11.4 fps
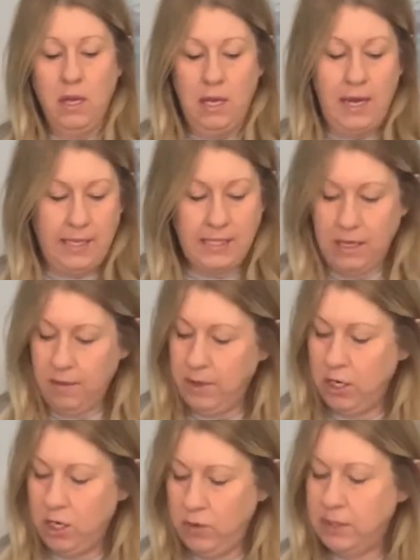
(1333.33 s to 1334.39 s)
Next thing I'm going
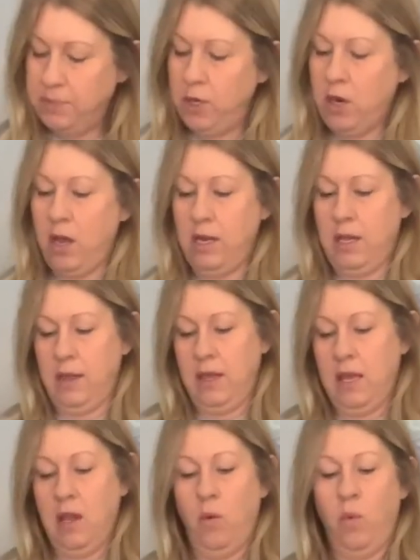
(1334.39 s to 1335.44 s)
to do is put on
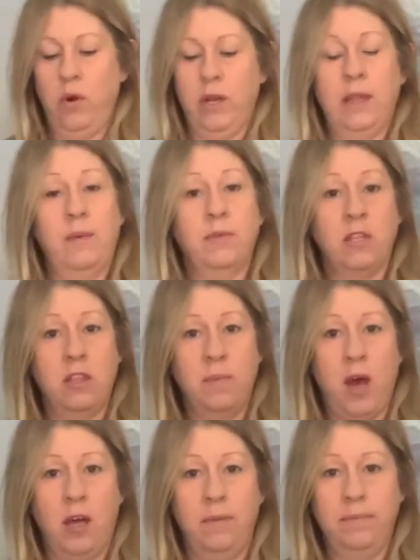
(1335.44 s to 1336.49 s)
the warning labels on the
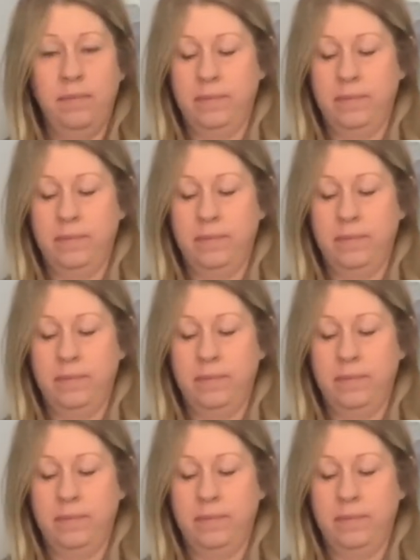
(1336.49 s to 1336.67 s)
bottom.